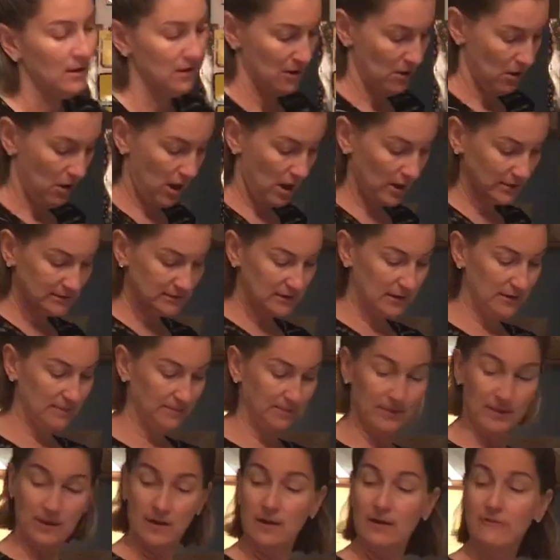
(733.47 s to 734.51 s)

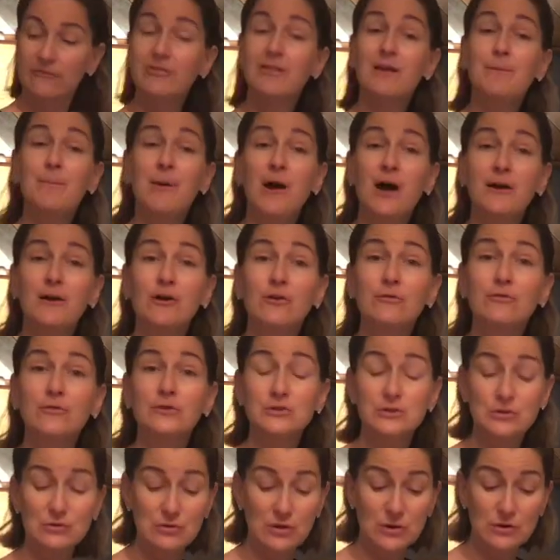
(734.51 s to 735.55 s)
Awesome. Flip on over
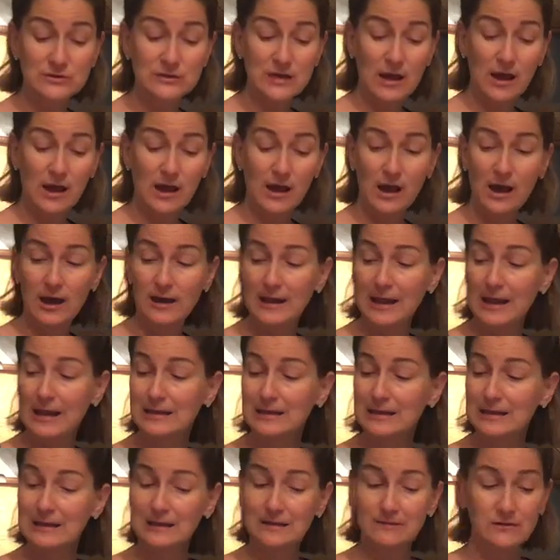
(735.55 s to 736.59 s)
to those odd and
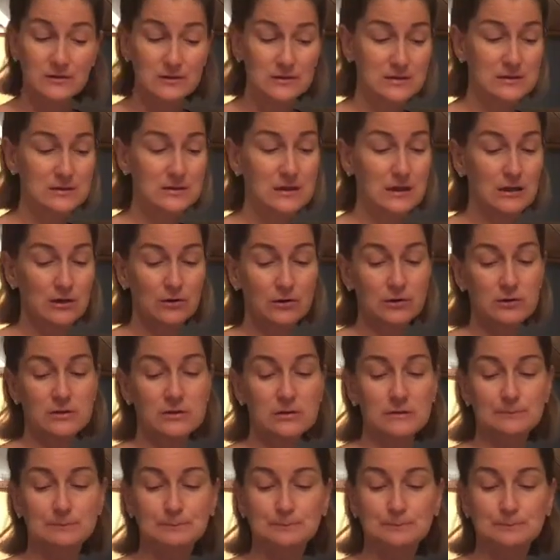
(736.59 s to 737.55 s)
even sneakers.